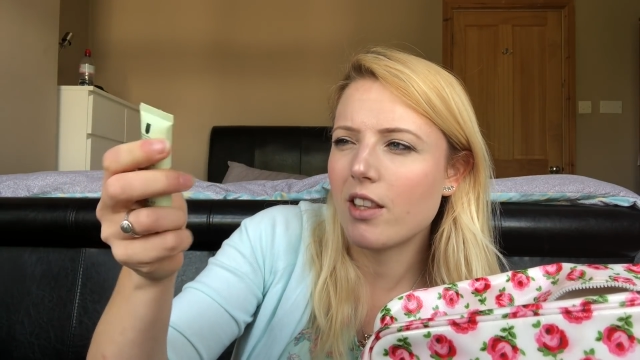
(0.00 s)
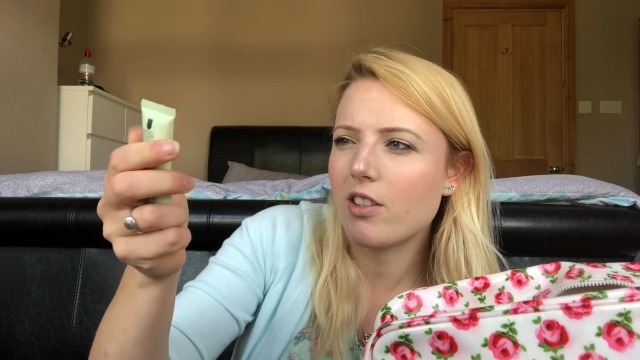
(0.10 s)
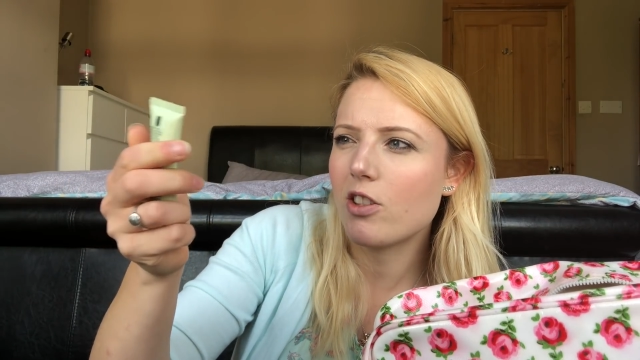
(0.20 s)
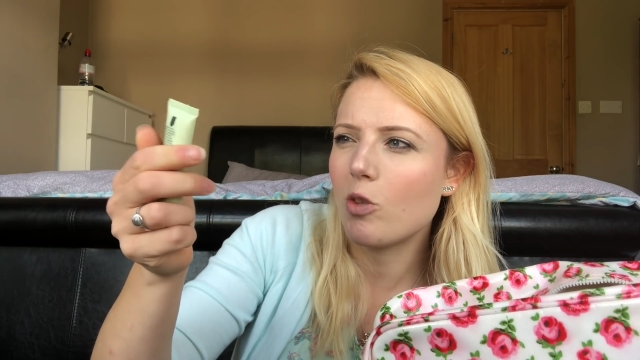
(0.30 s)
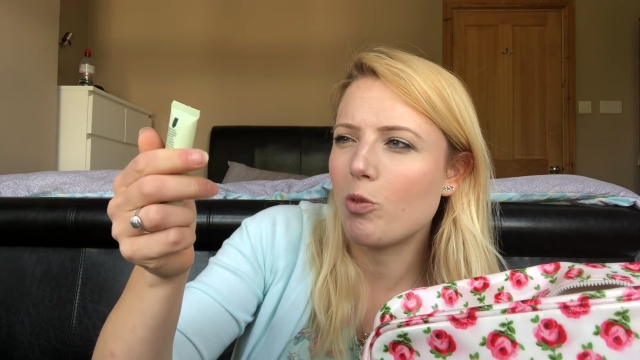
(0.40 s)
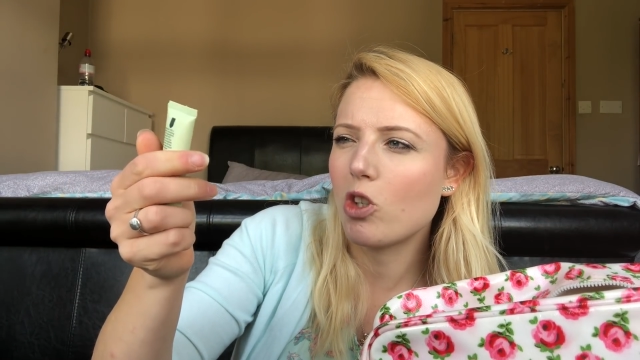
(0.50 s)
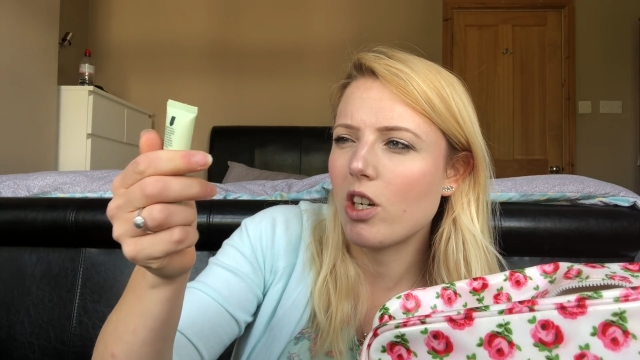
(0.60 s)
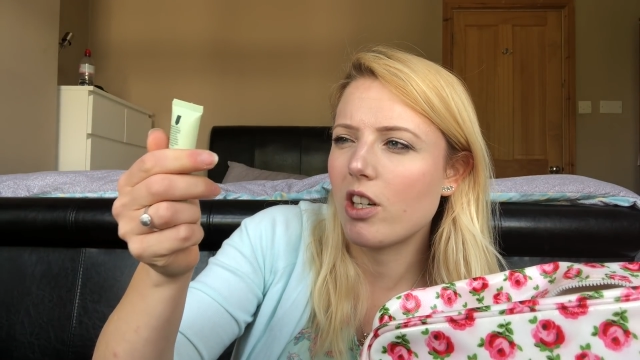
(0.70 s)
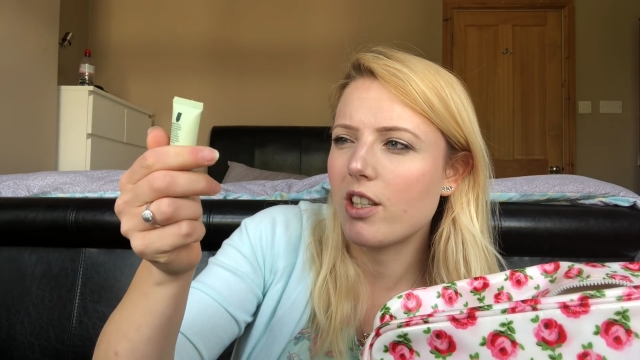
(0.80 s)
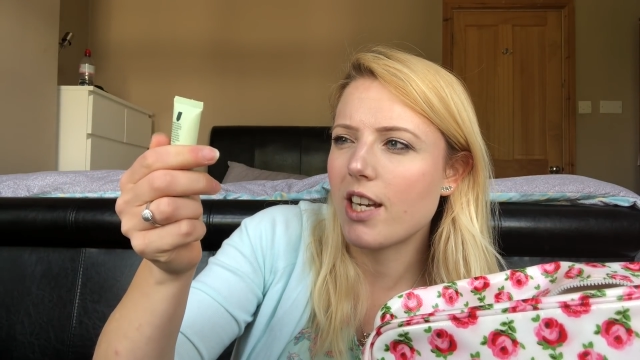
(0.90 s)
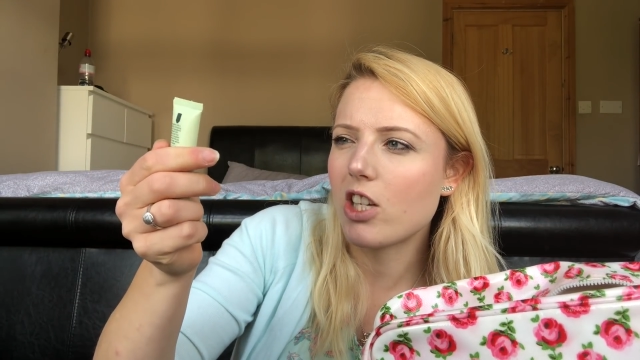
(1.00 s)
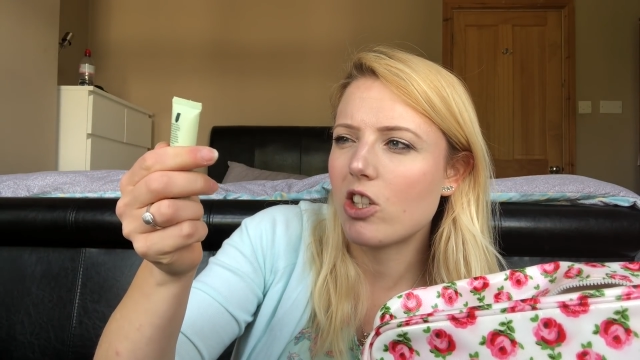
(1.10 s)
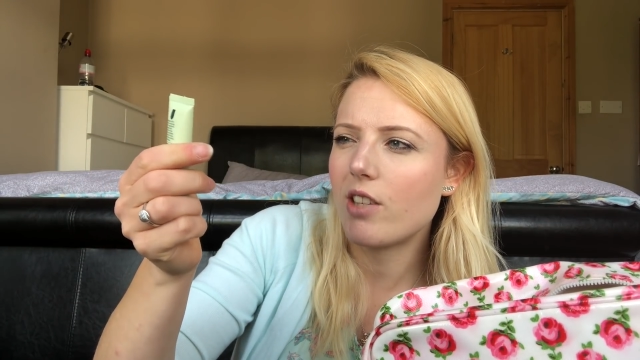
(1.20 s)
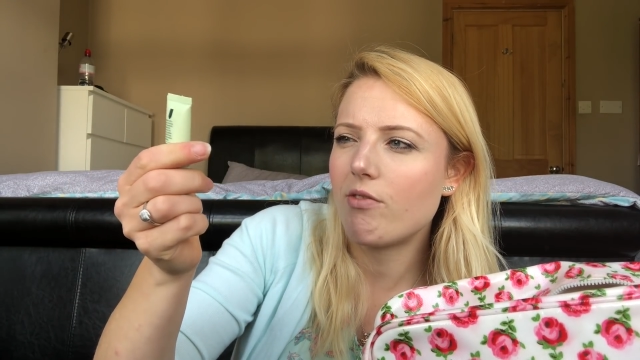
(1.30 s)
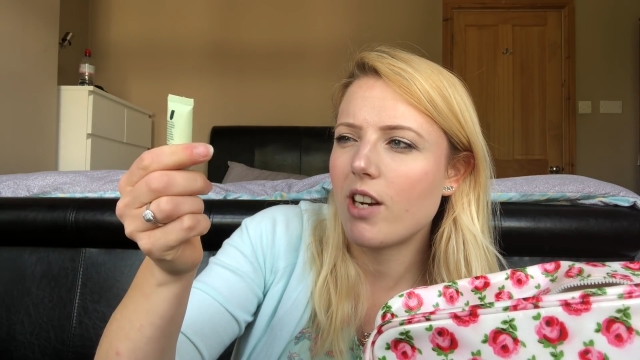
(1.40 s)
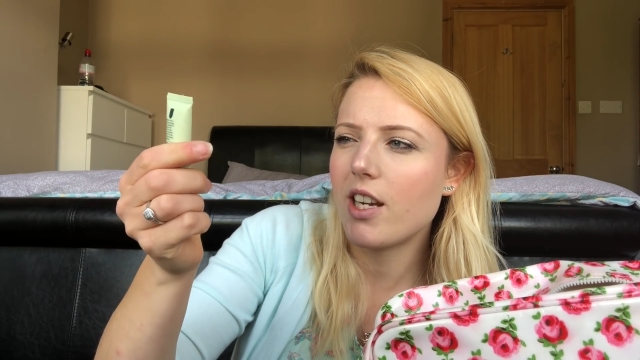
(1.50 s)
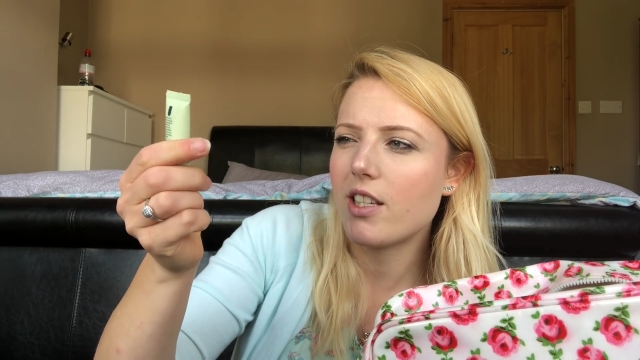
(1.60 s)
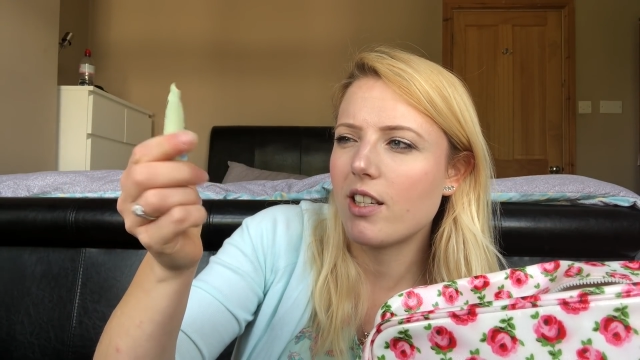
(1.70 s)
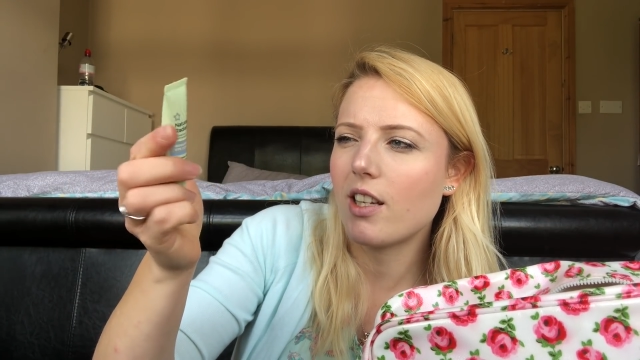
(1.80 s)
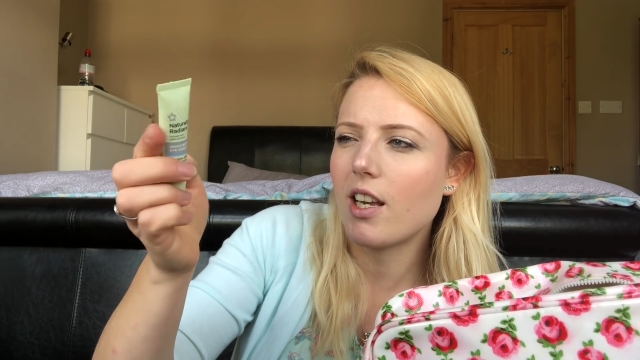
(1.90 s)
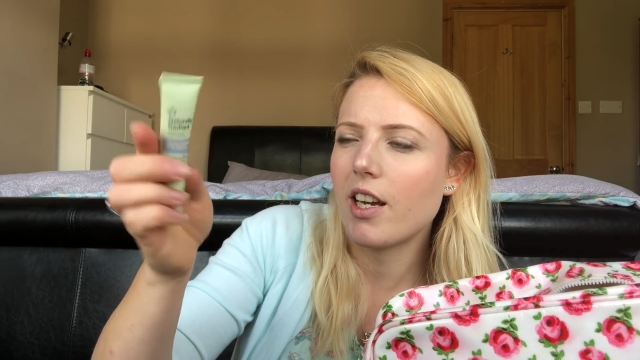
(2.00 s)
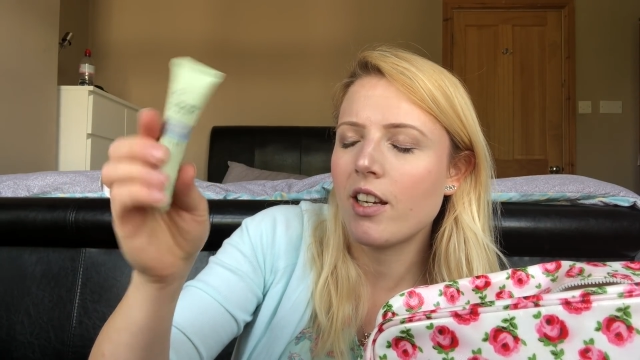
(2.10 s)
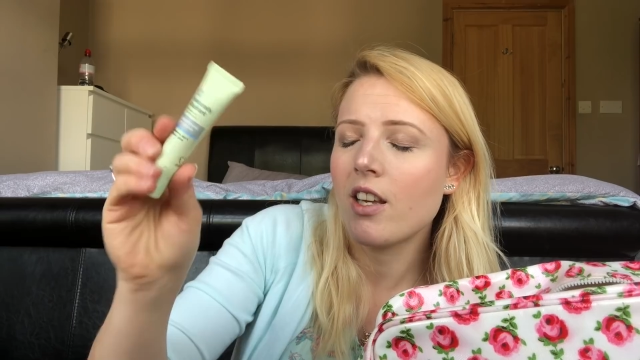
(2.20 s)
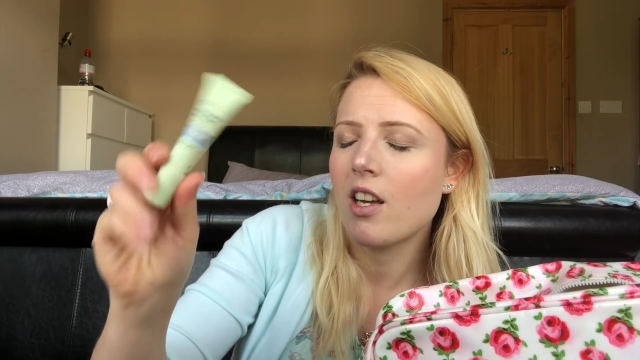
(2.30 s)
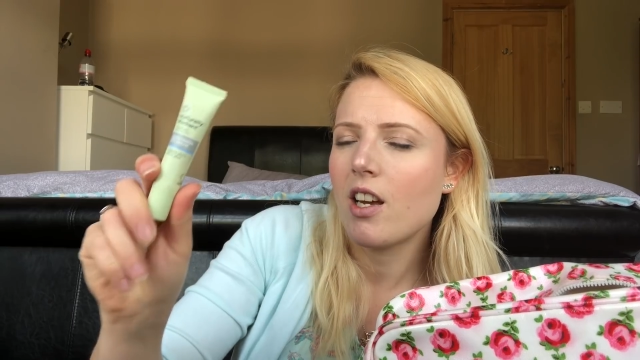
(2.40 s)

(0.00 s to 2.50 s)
Superdrug Naturally Radiant line.